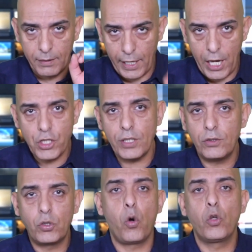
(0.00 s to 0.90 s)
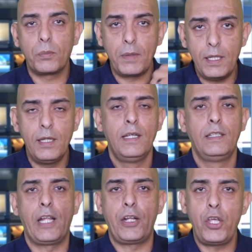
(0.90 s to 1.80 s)
Asian told me
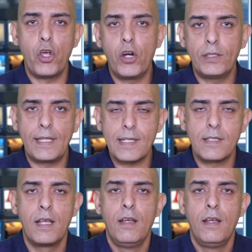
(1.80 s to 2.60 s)
that he heard this